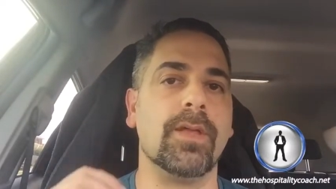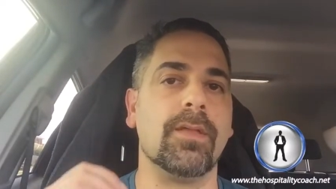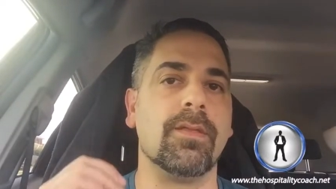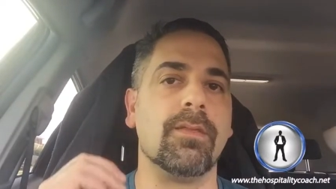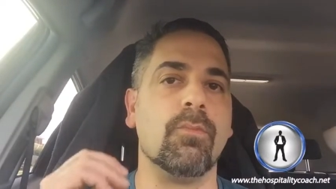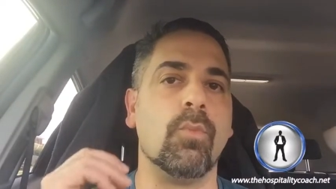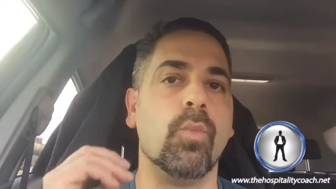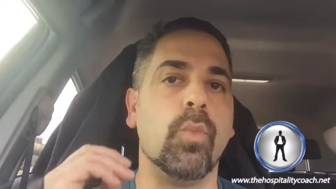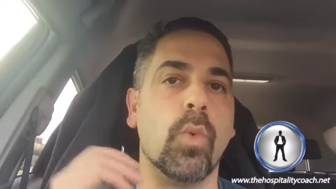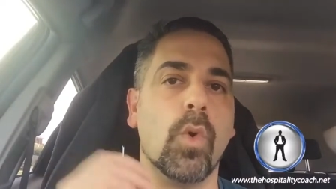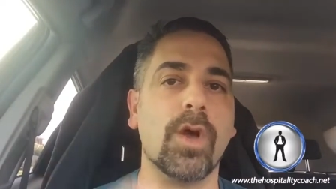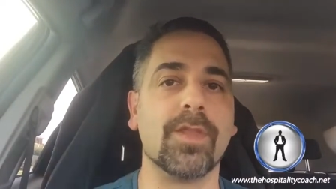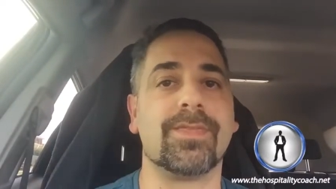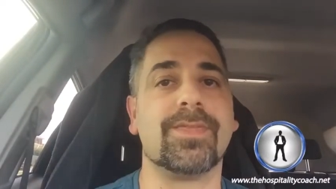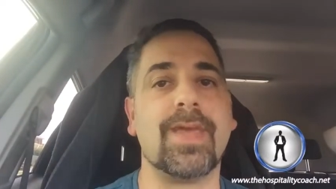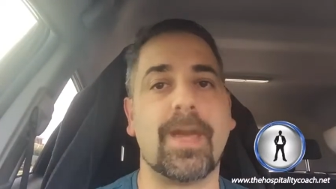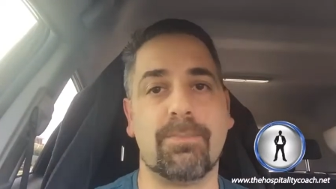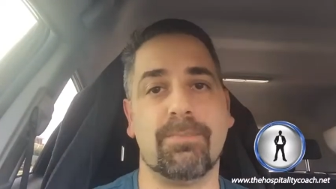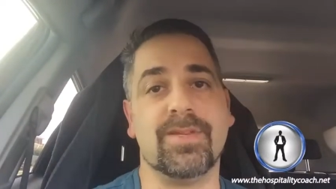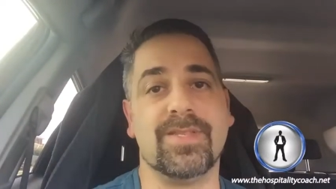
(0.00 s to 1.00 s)
what
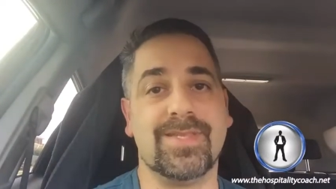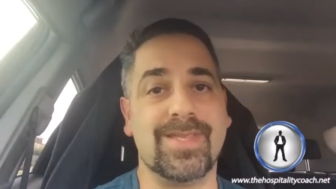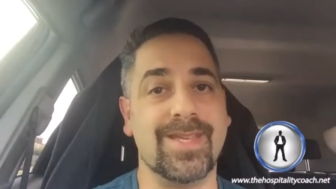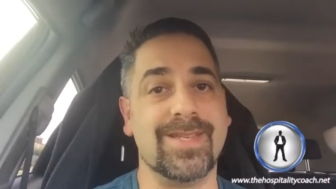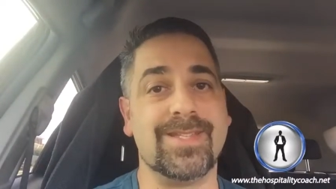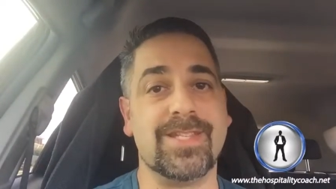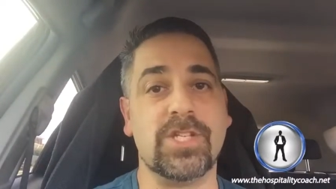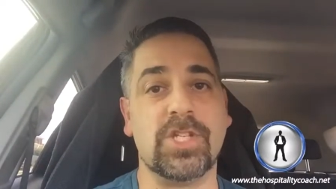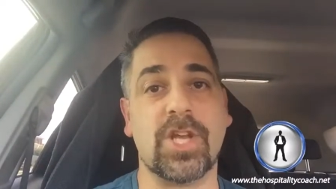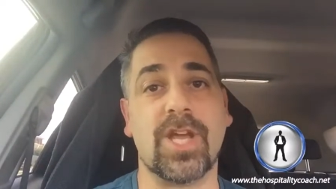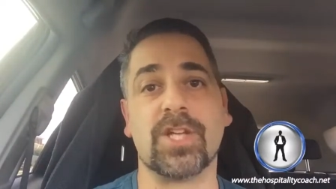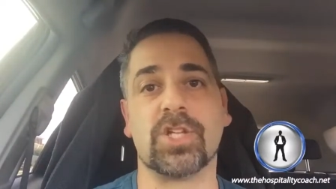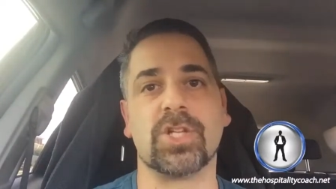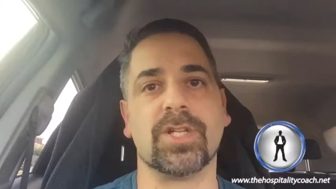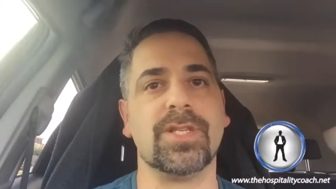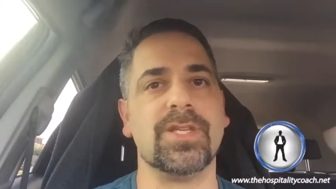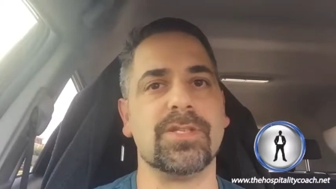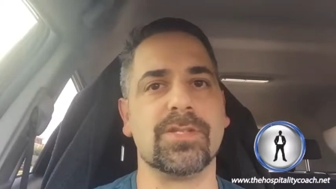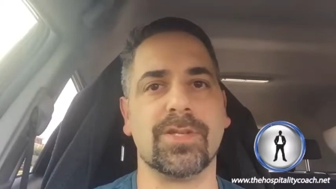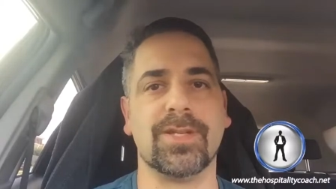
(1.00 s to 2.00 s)
that percentage
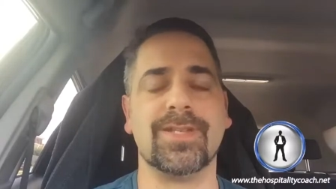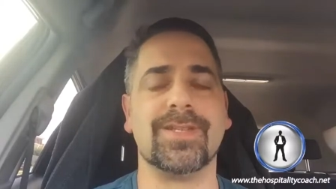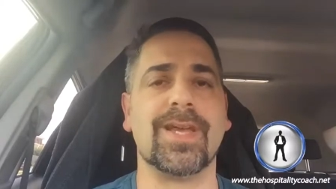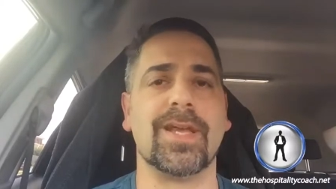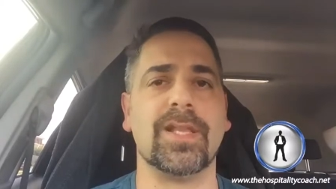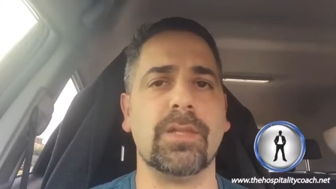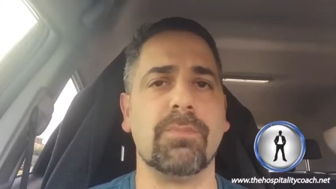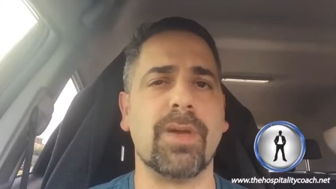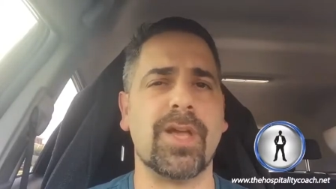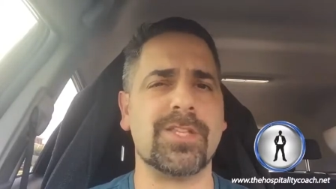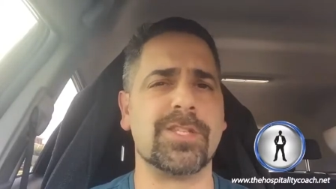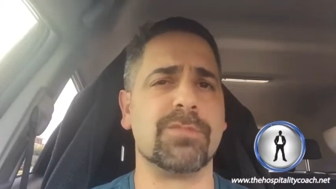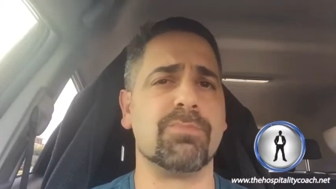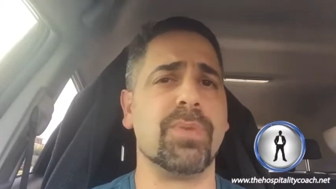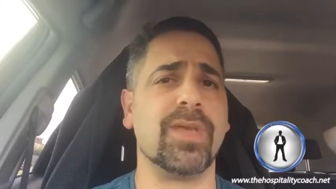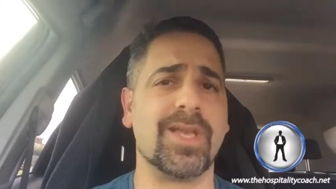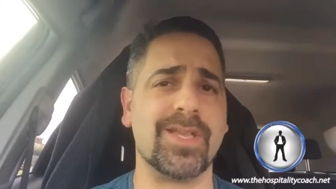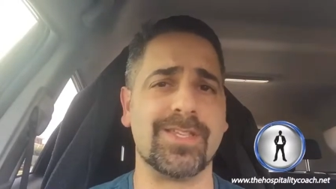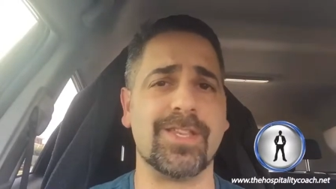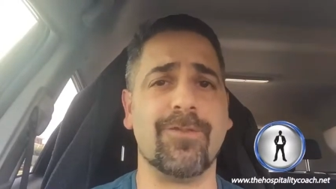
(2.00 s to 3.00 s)
actually is on a daily basis,
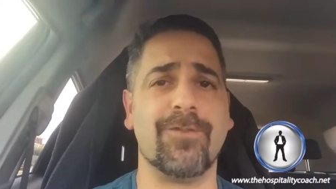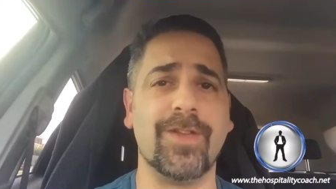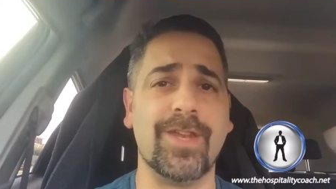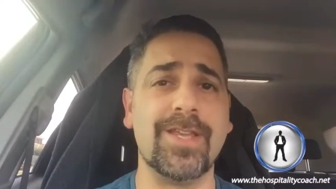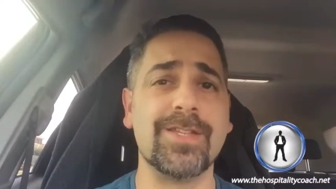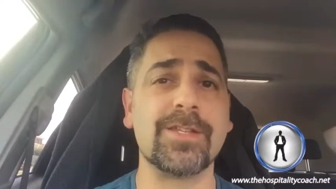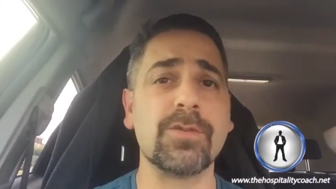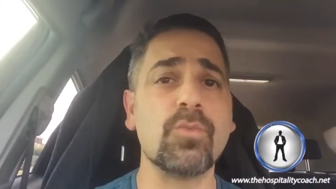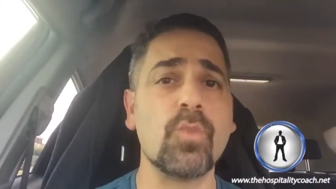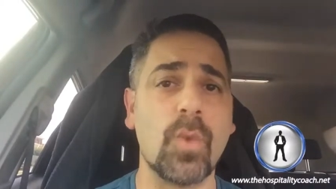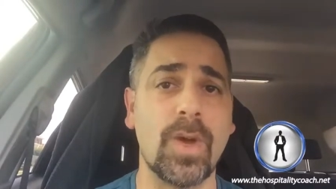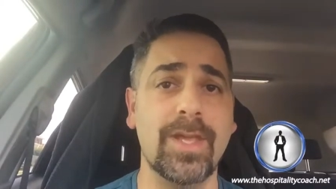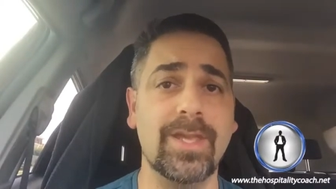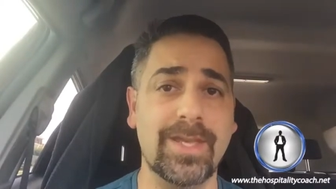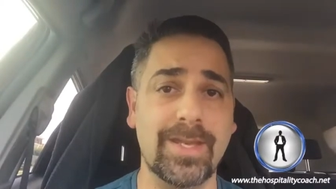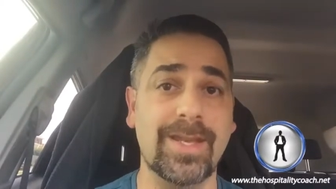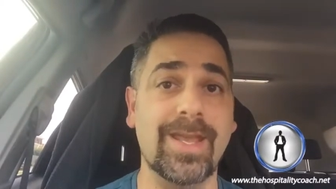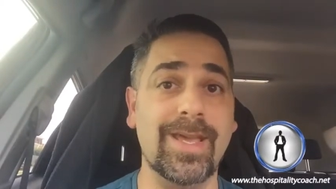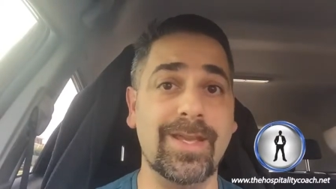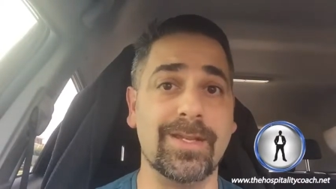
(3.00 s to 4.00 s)
because if it isn't where you
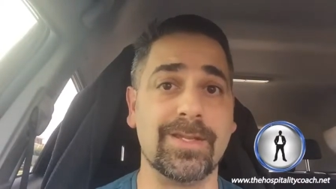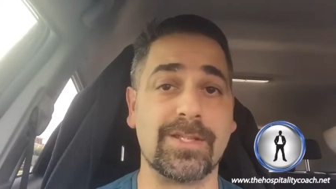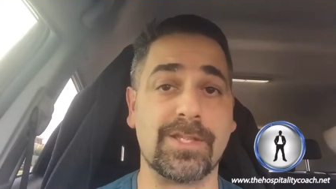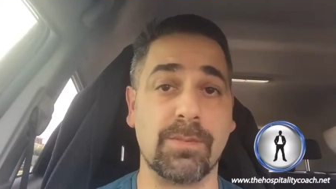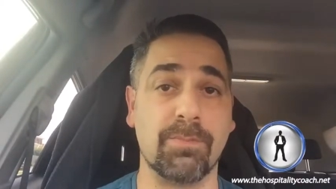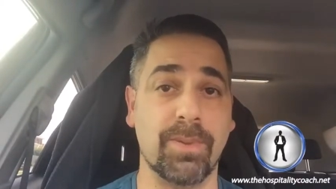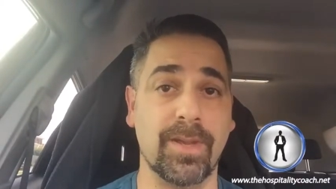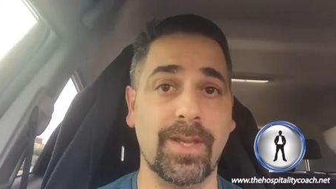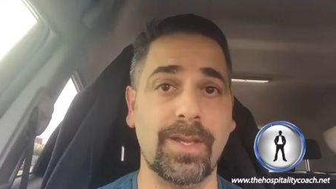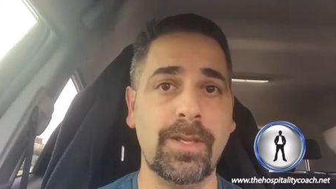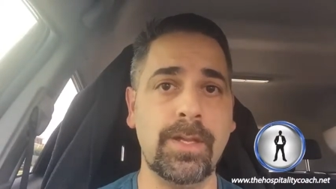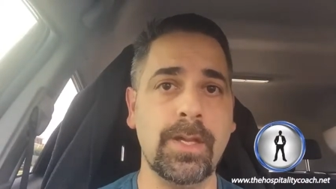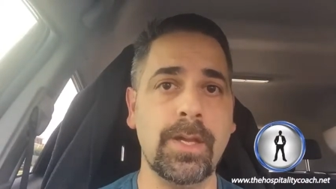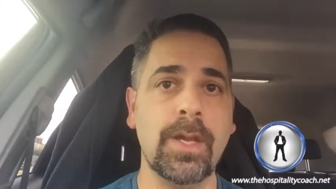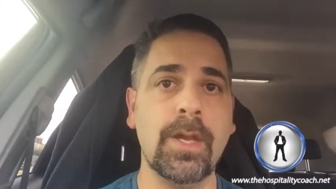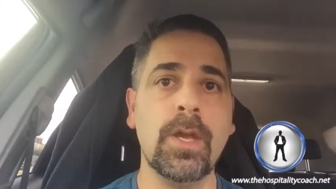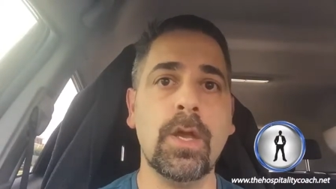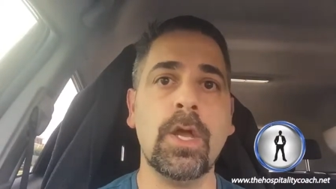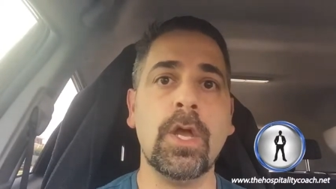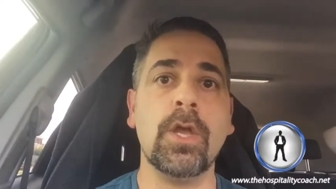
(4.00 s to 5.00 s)
need it to be,
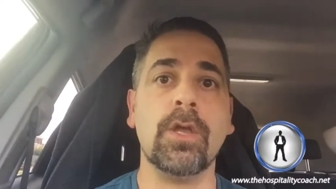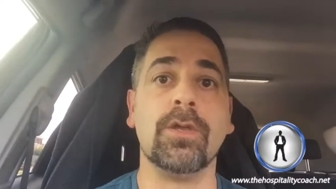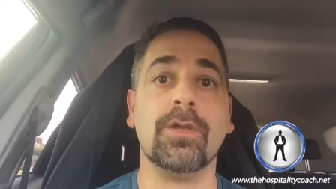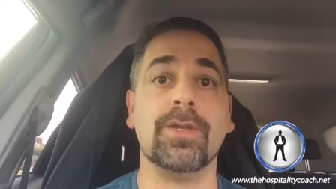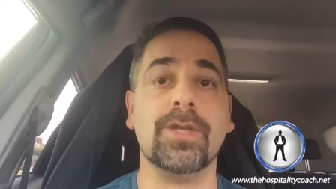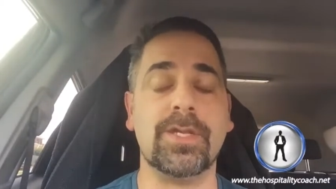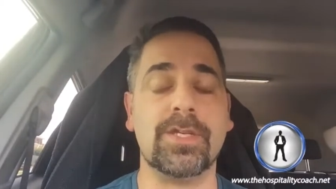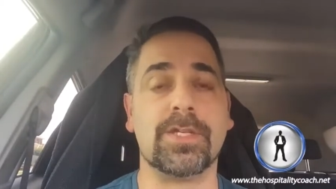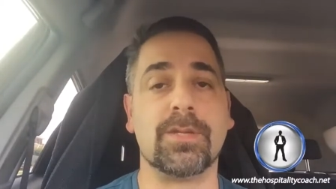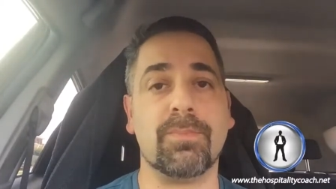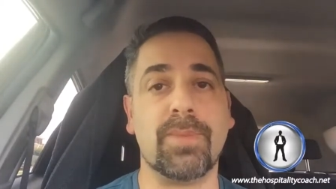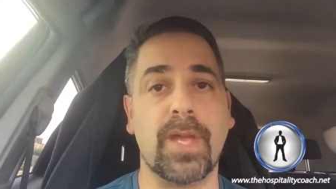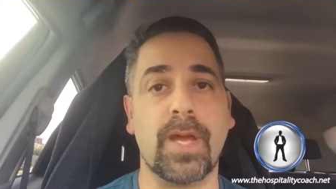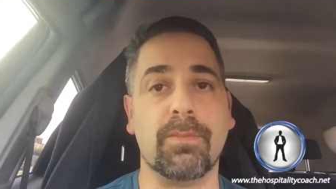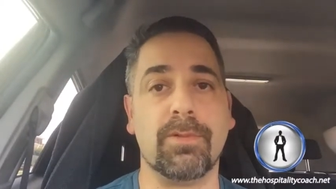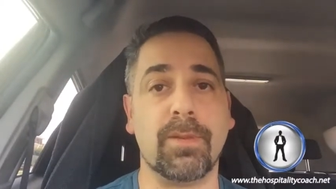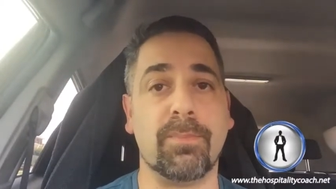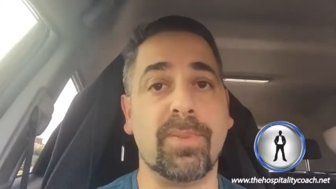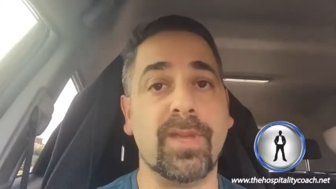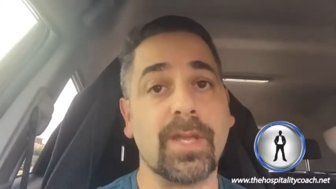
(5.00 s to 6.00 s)
you need to be able
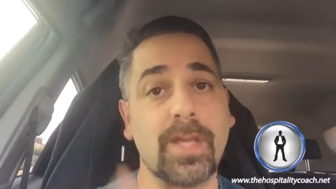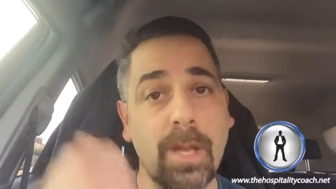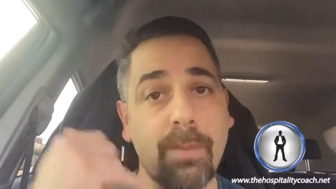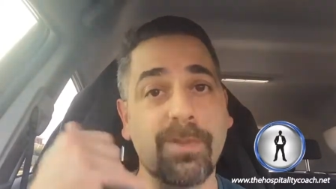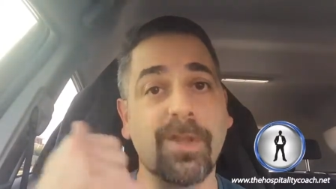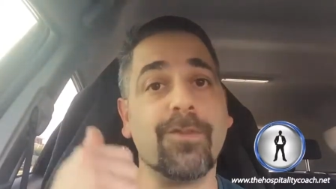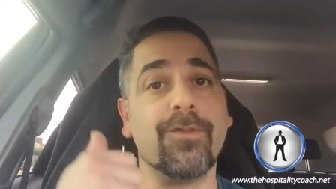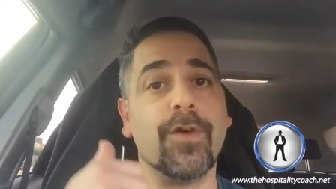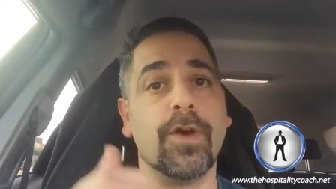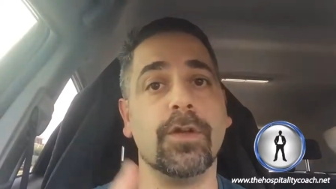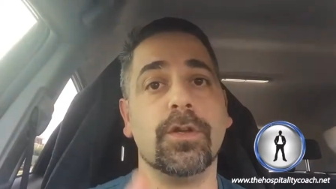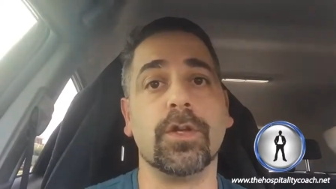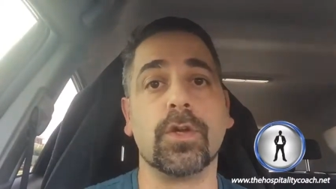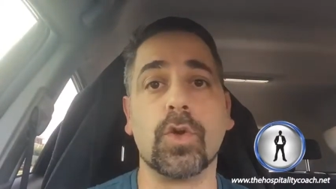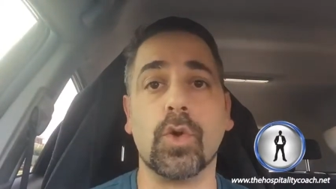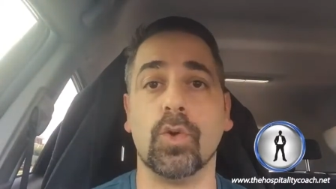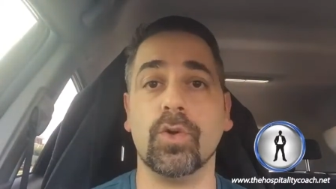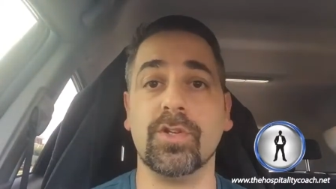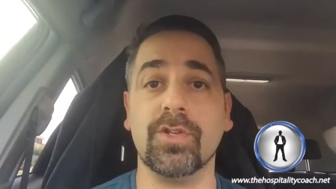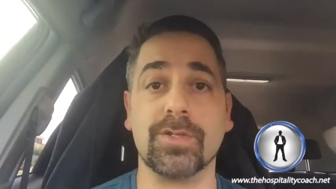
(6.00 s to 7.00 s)
to pick up the phone and
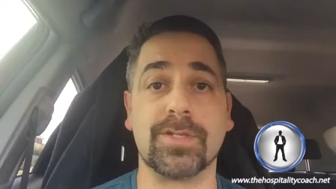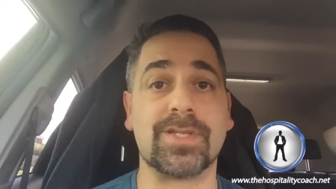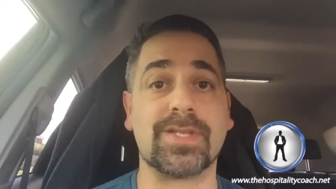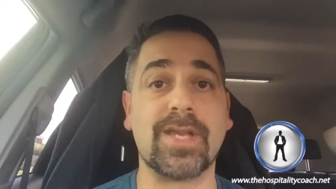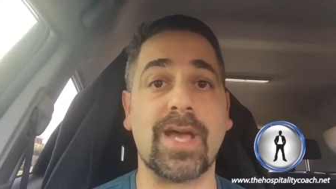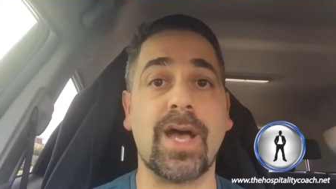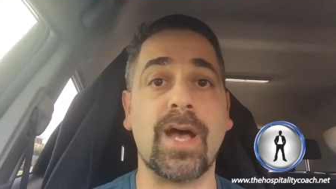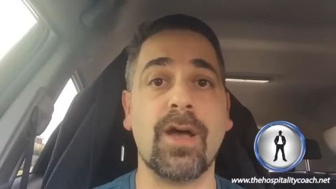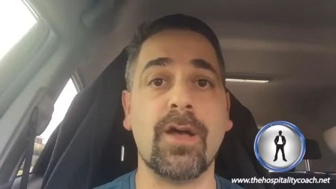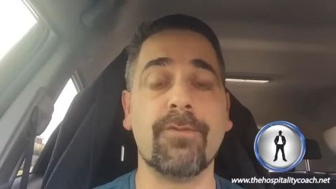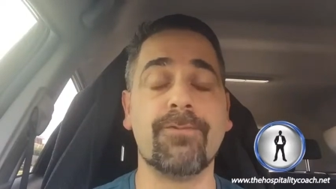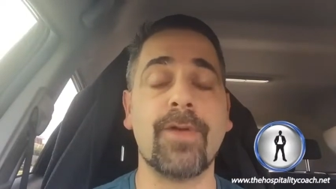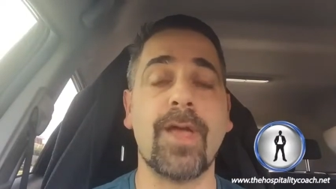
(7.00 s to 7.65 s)
call your staff